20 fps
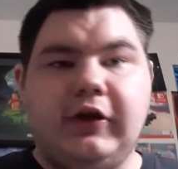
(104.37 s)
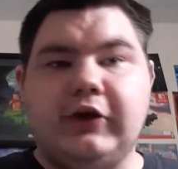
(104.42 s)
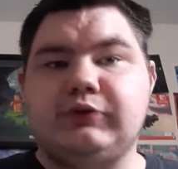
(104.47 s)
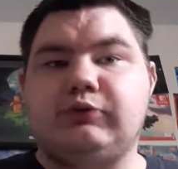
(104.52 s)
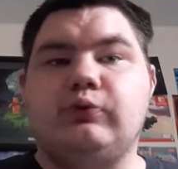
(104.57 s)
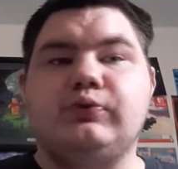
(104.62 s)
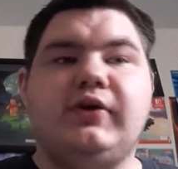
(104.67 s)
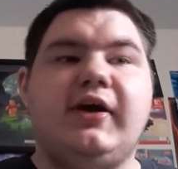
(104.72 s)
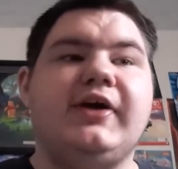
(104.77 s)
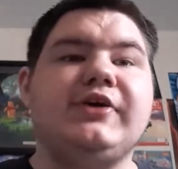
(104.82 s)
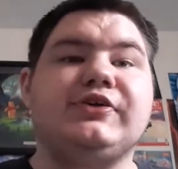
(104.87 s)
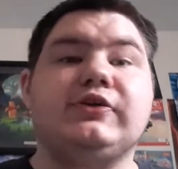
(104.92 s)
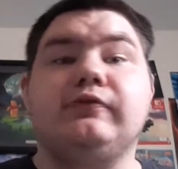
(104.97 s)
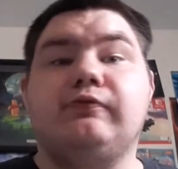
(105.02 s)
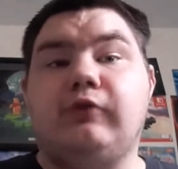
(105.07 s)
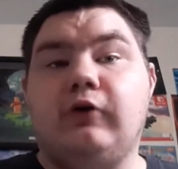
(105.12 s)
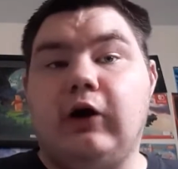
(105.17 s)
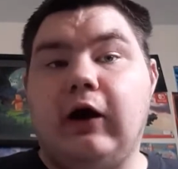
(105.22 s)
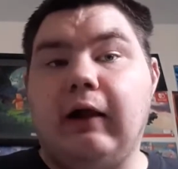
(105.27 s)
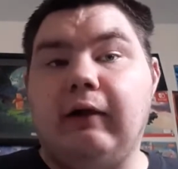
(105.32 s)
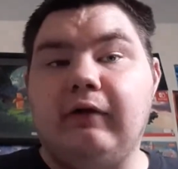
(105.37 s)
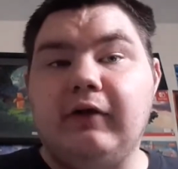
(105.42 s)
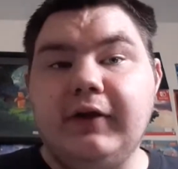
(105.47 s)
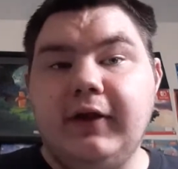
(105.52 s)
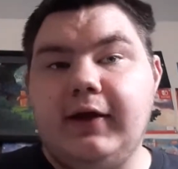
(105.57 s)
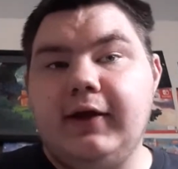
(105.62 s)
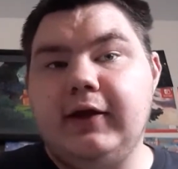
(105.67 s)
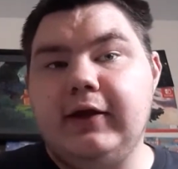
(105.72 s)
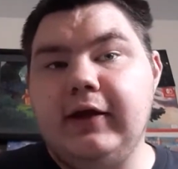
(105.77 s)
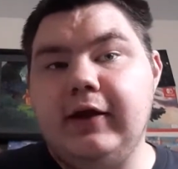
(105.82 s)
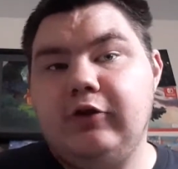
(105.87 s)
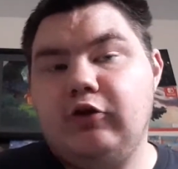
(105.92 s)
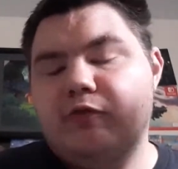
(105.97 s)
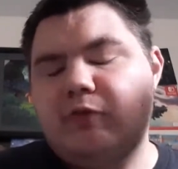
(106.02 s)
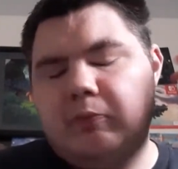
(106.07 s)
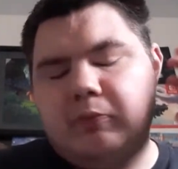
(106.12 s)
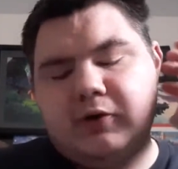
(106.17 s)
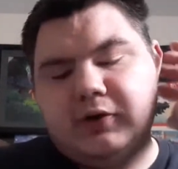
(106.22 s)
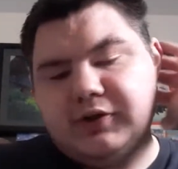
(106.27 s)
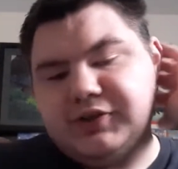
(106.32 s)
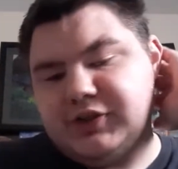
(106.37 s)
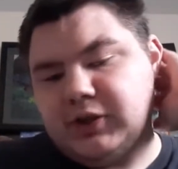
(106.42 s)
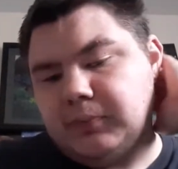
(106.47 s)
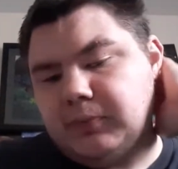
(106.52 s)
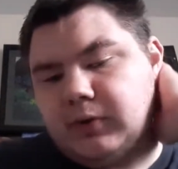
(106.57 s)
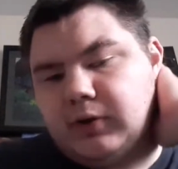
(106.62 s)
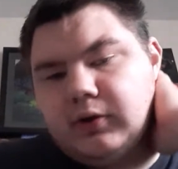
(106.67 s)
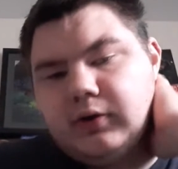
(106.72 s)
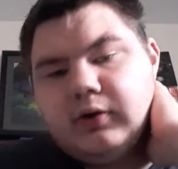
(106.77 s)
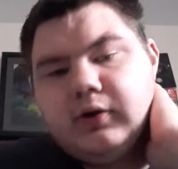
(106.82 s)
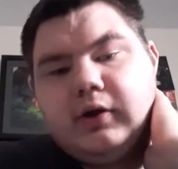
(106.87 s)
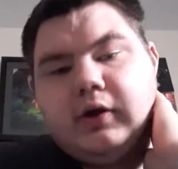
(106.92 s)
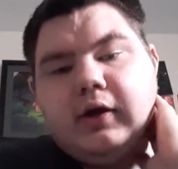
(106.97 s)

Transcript: rotation for holiday in November and December,